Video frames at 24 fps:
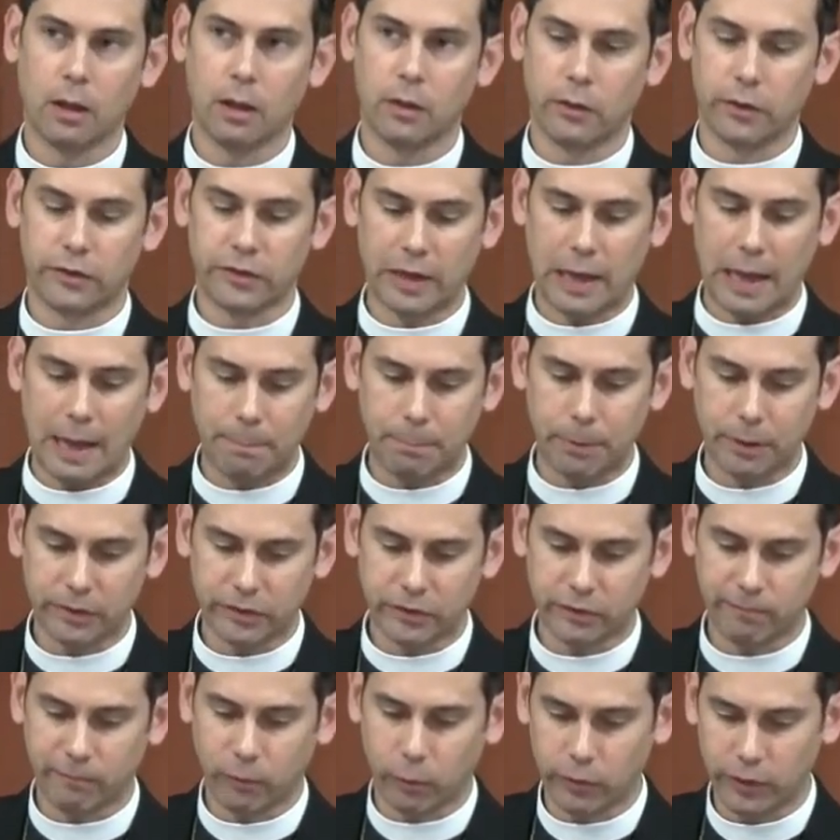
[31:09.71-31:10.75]
The topics
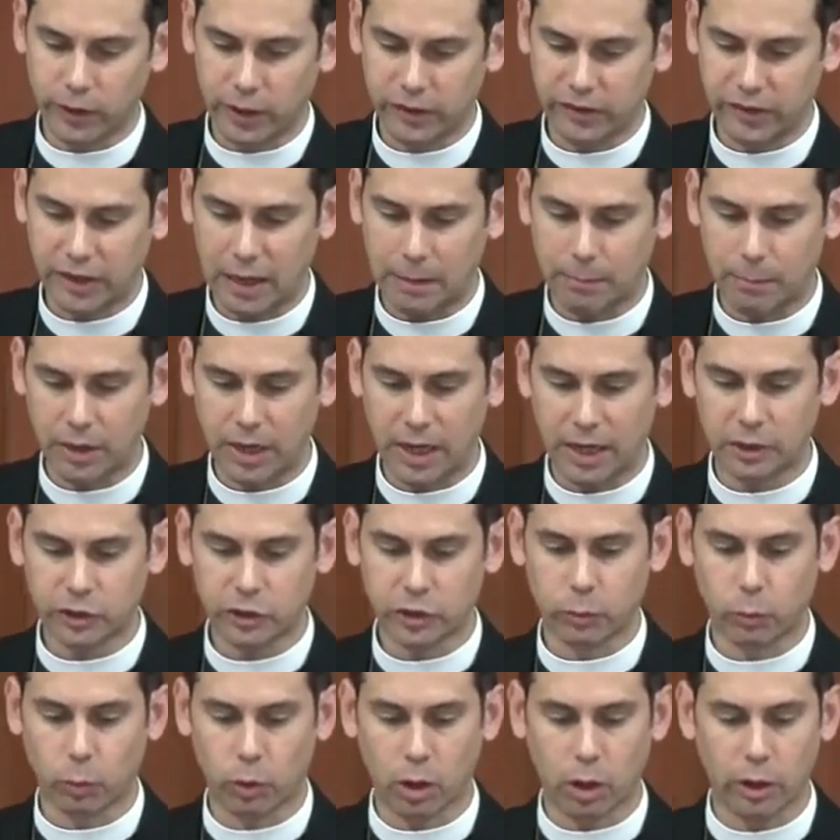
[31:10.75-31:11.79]
for the
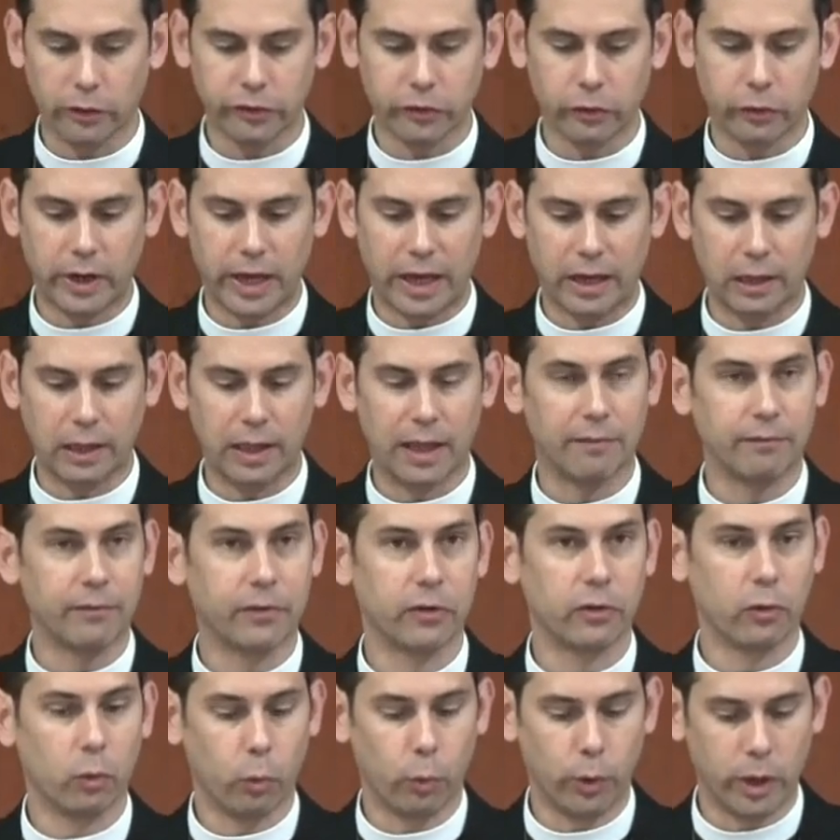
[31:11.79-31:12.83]
examination were also not left to
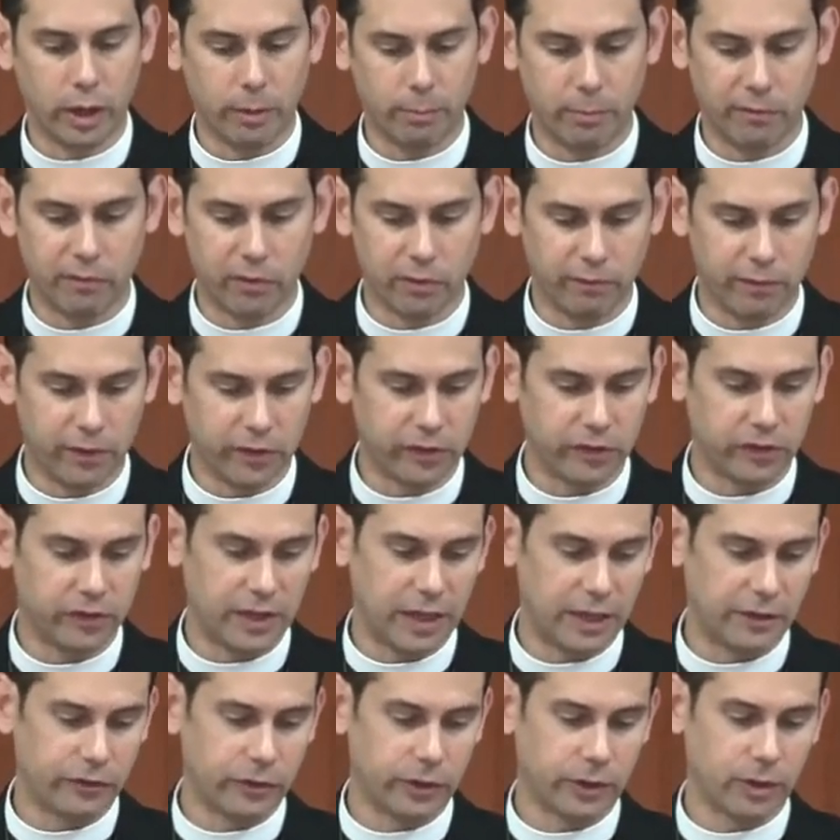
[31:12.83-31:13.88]
the whim of the
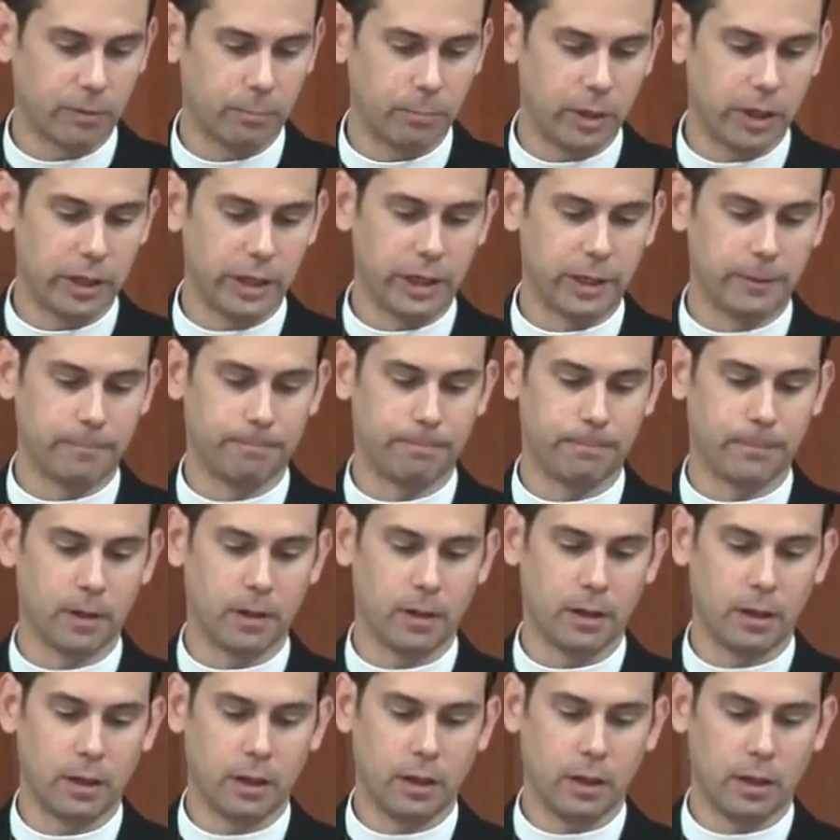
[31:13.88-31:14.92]
visitation committee.
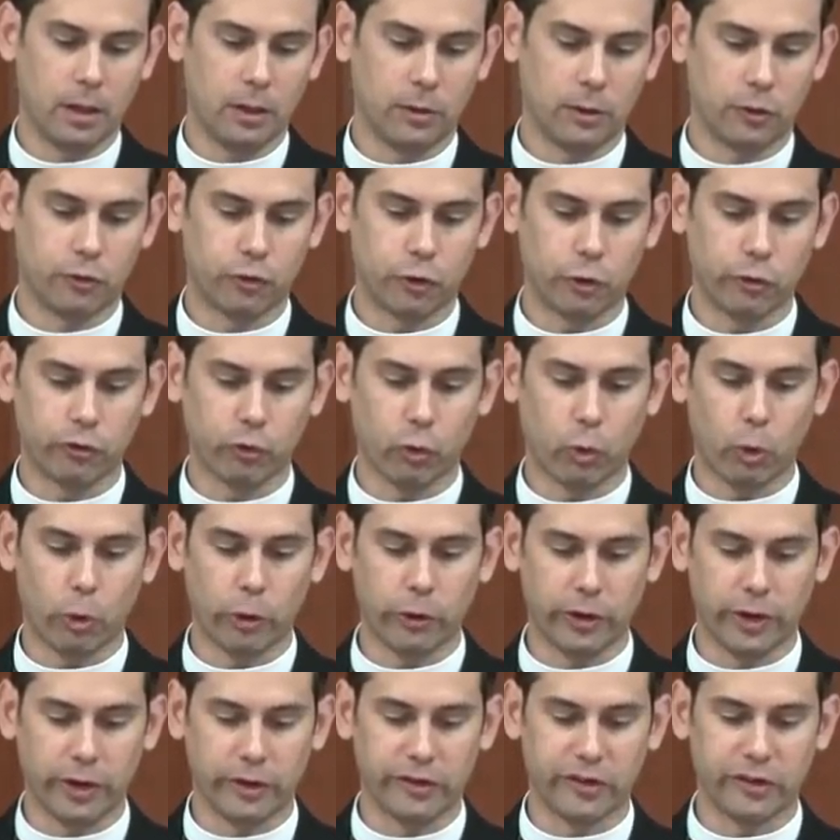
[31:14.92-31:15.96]
The church
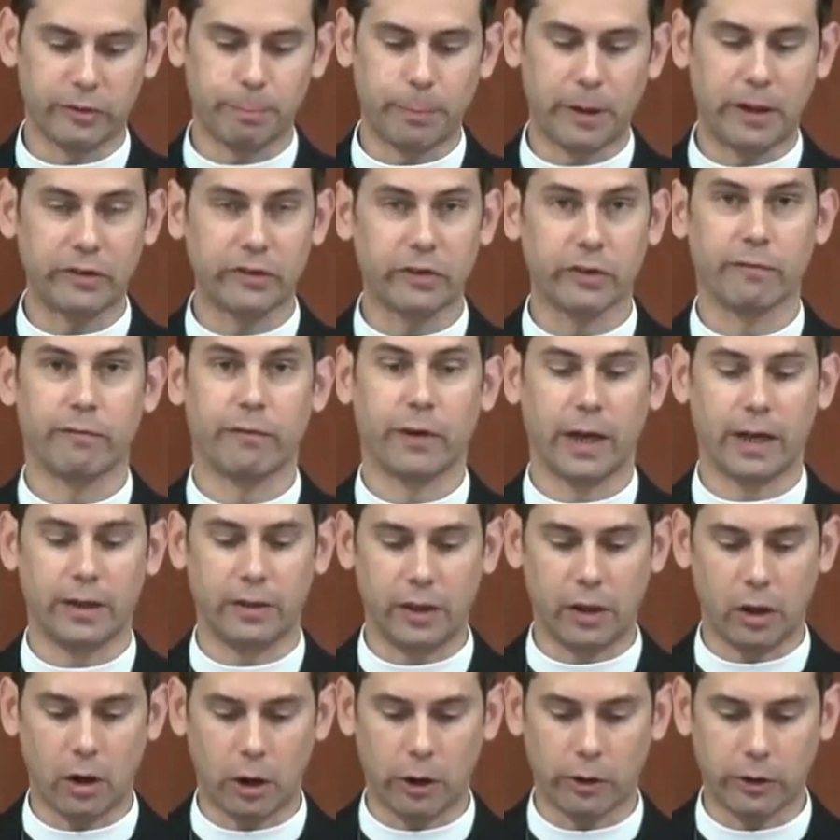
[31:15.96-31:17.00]
ordinance specified
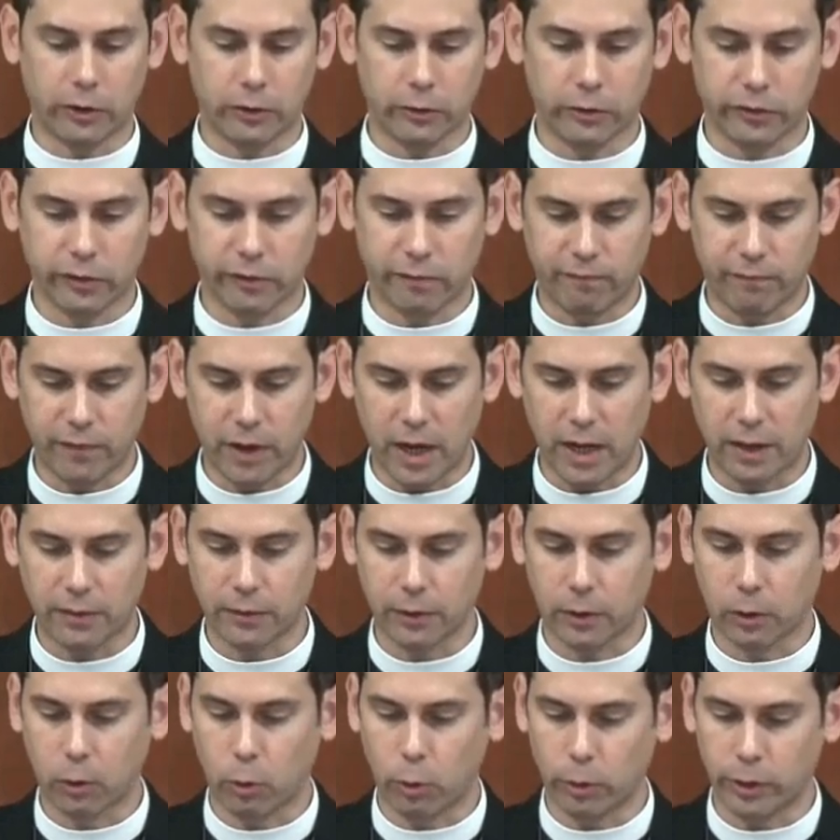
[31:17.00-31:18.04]
the articles of faith
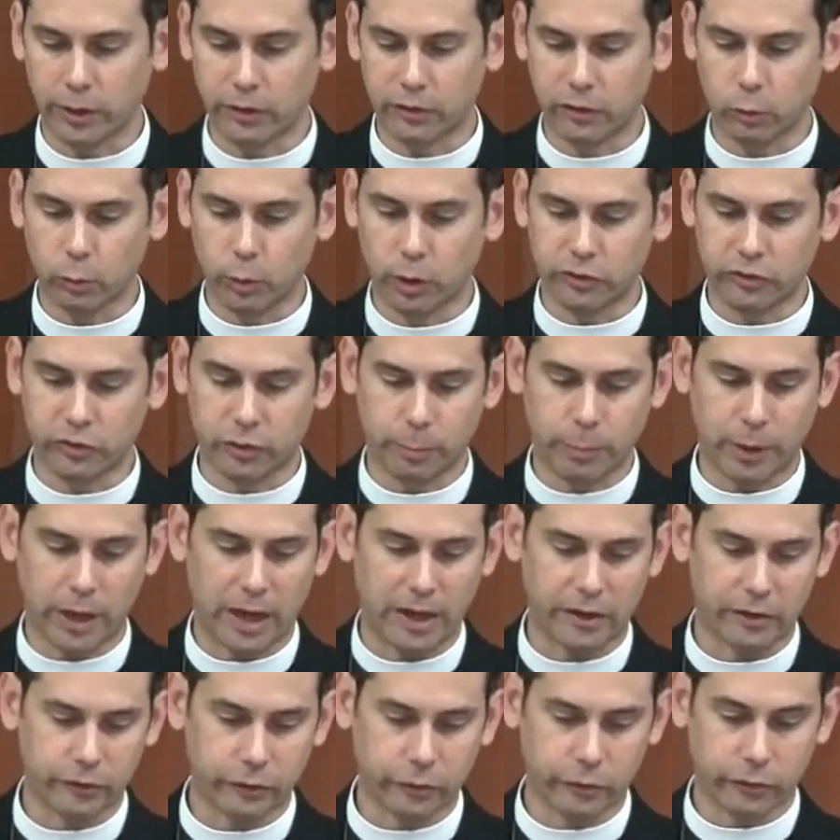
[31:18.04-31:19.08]
according to which the
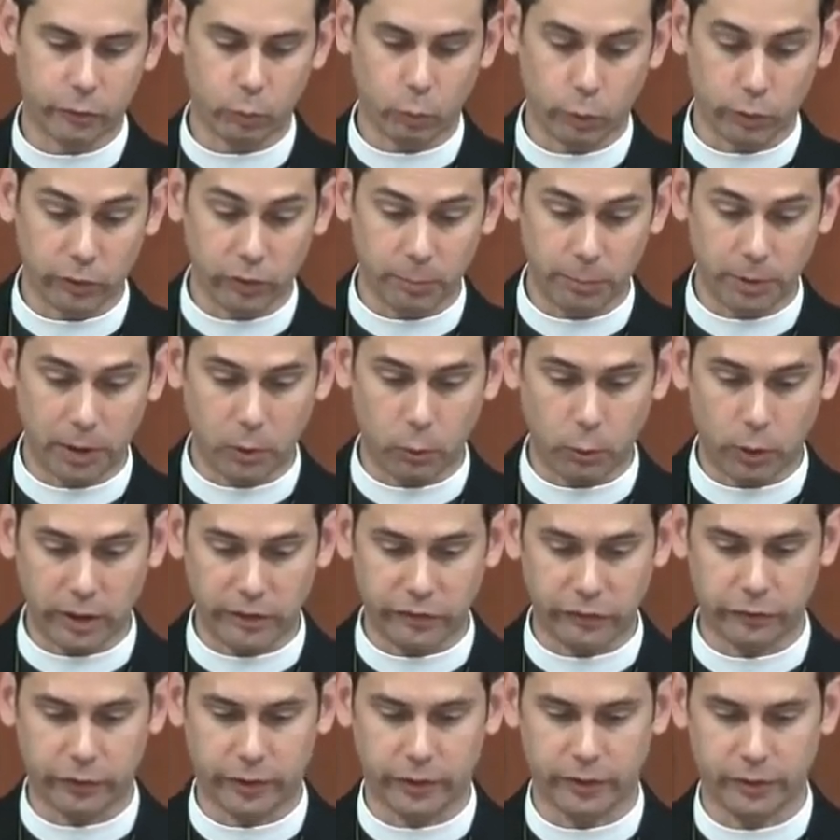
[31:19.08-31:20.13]
pastors were to be
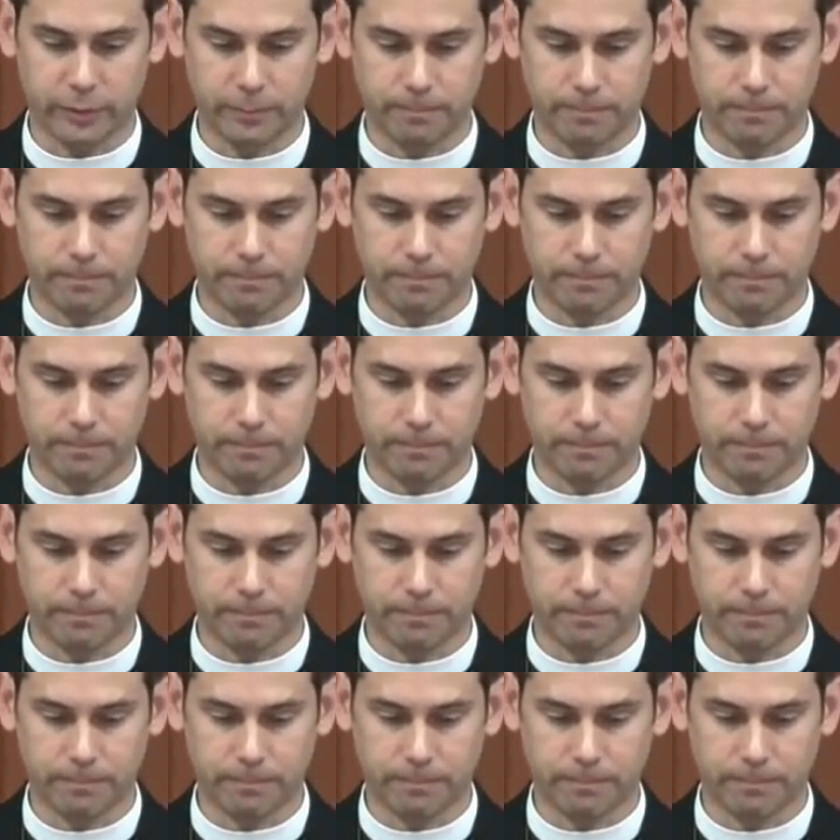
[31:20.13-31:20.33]
questioned.